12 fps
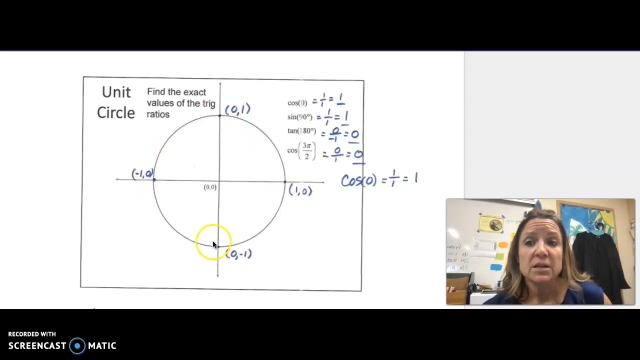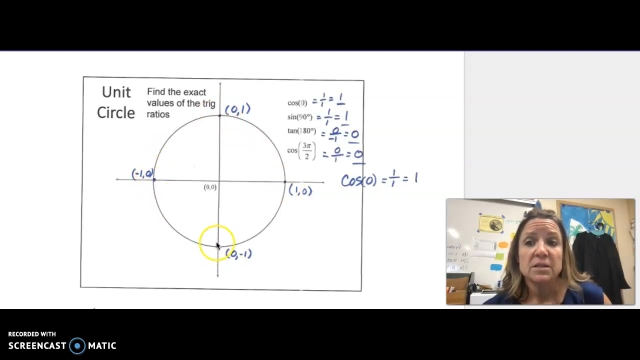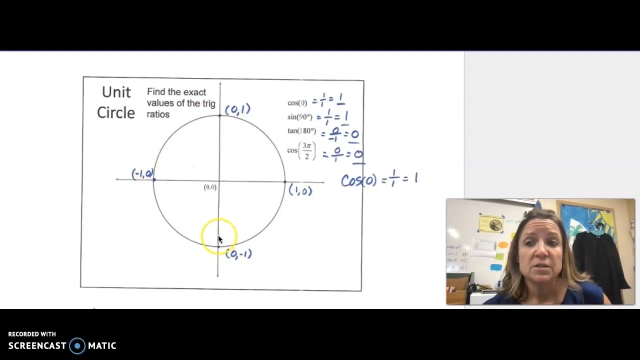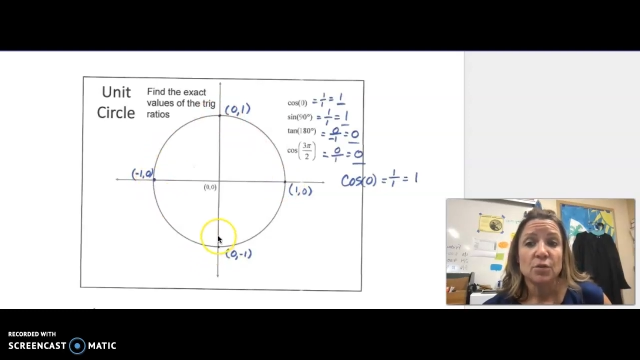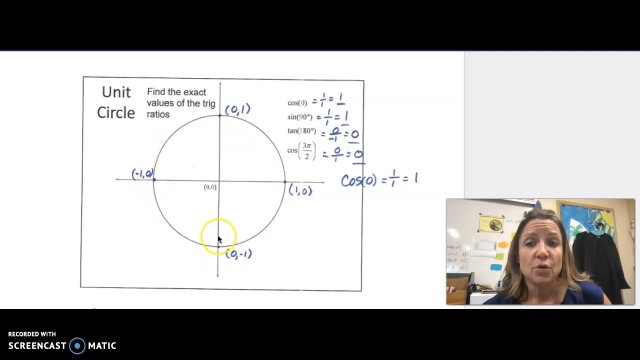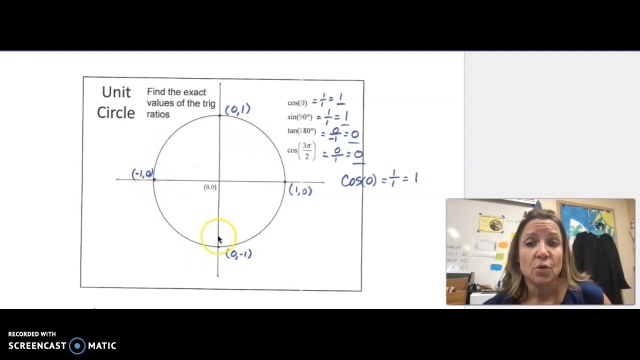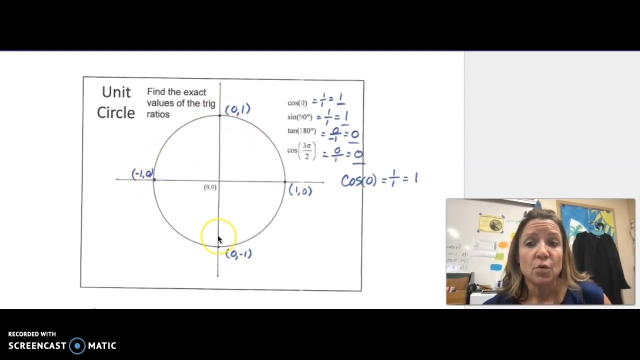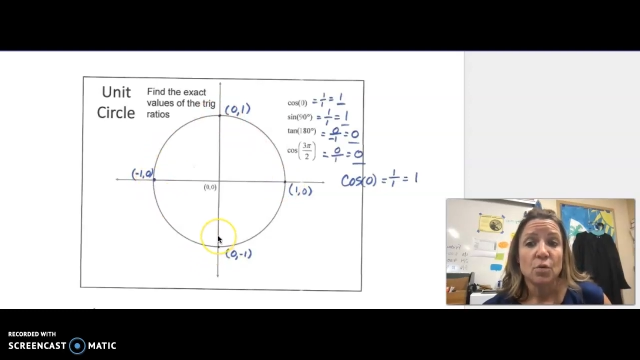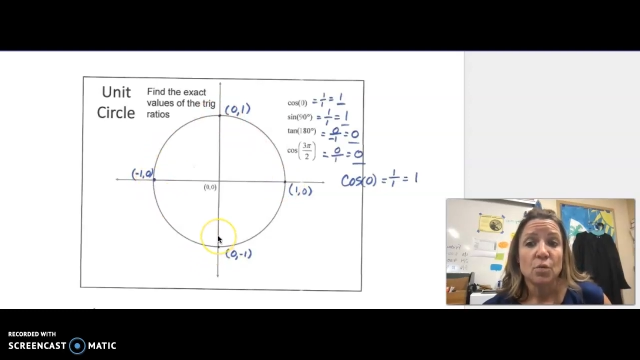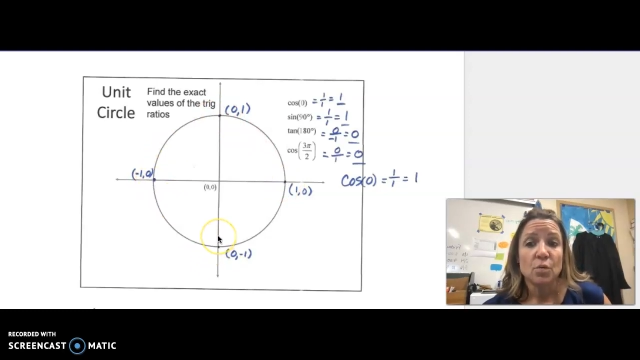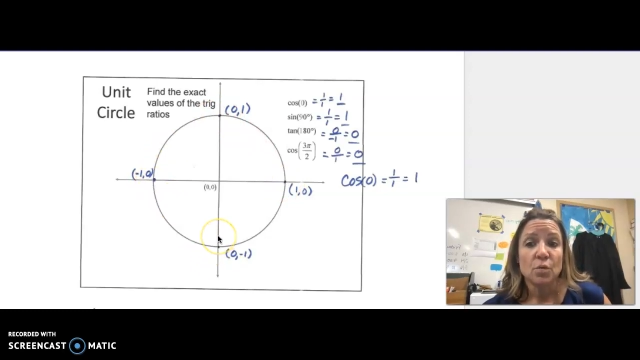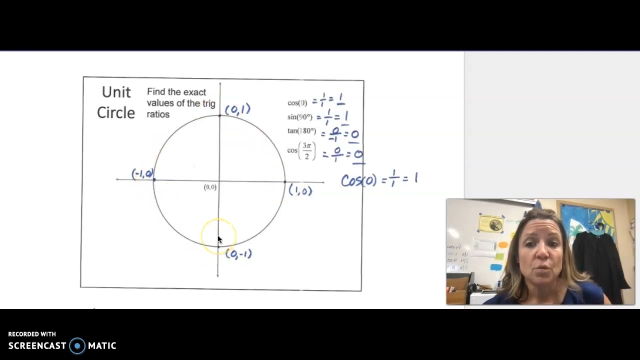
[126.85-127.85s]

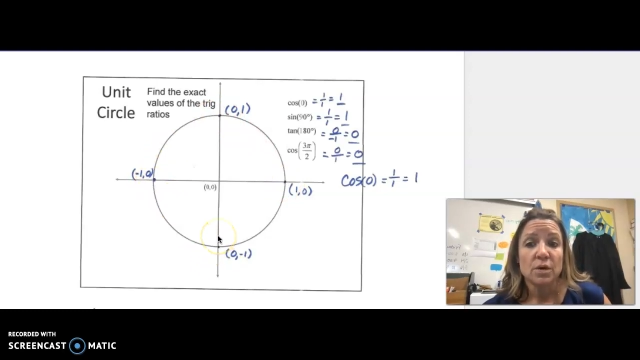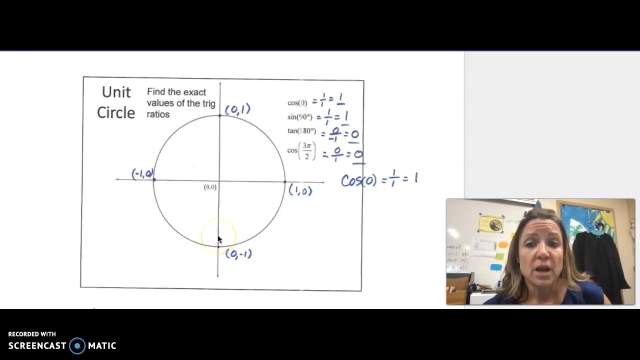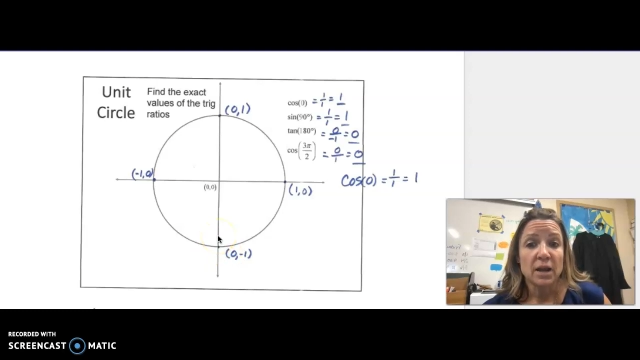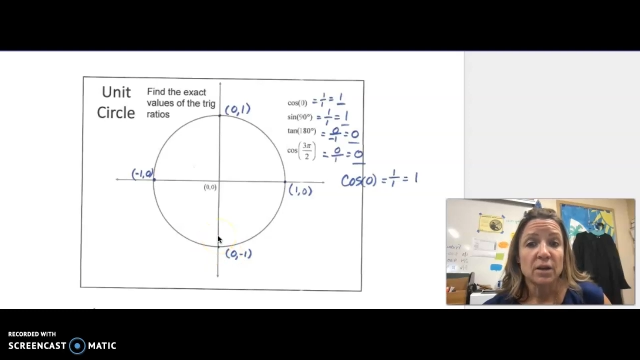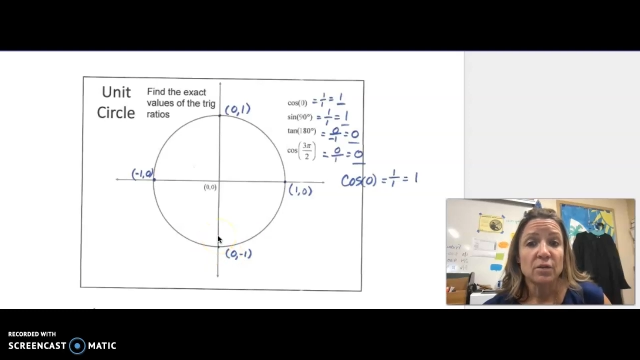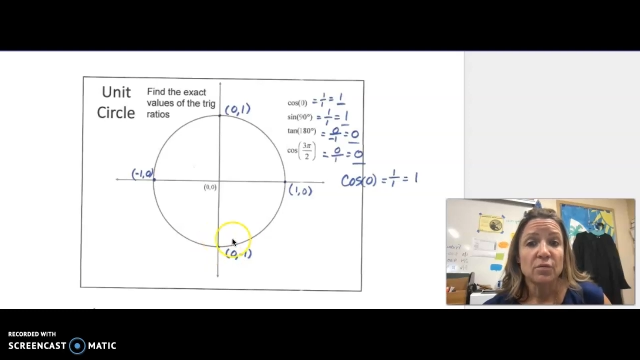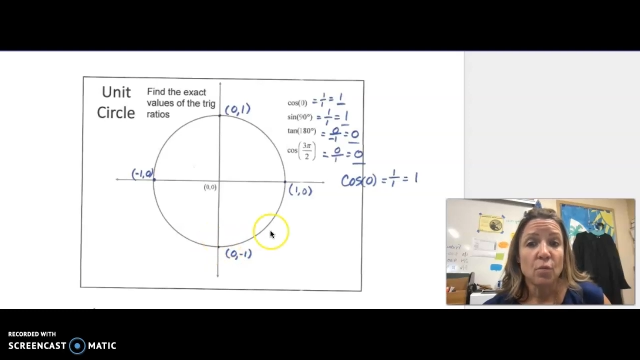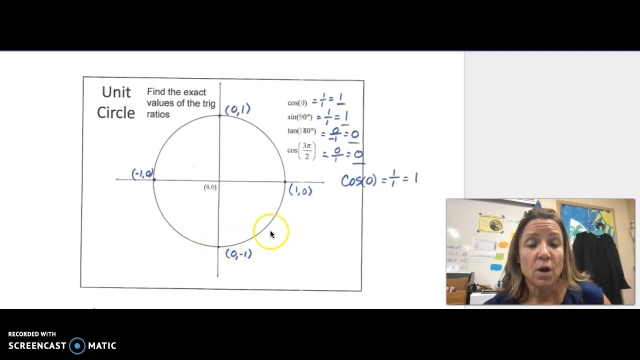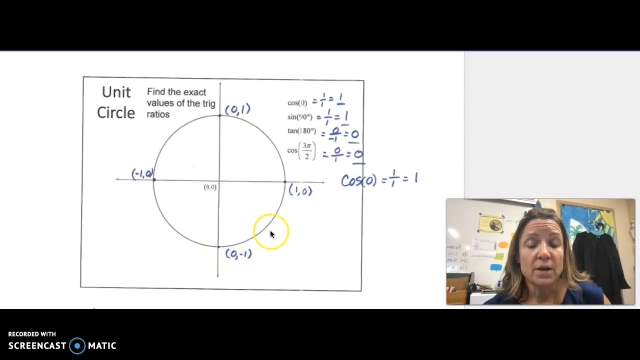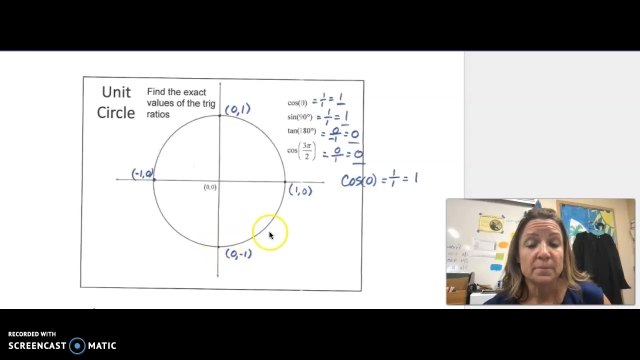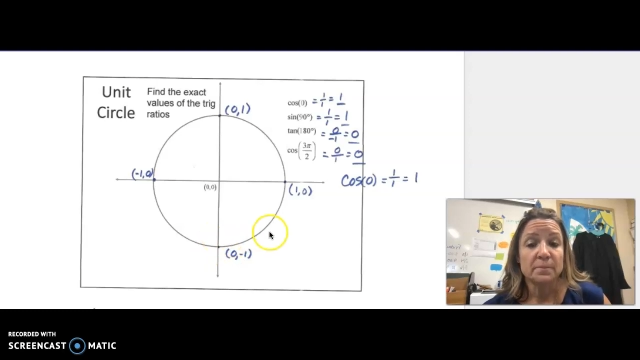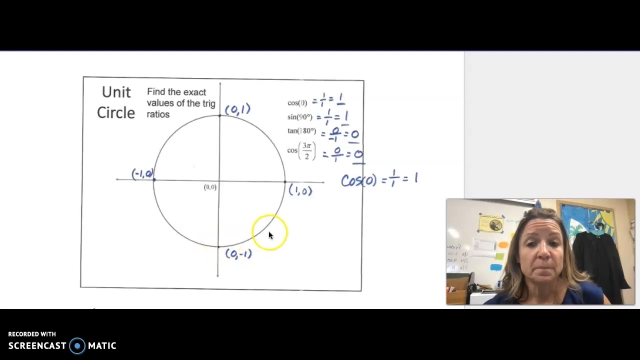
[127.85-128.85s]
0,
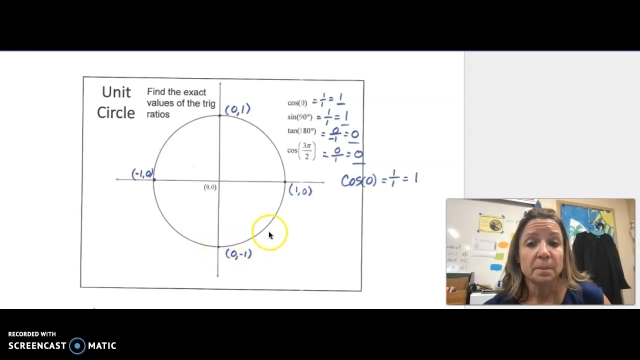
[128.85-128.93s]
-1.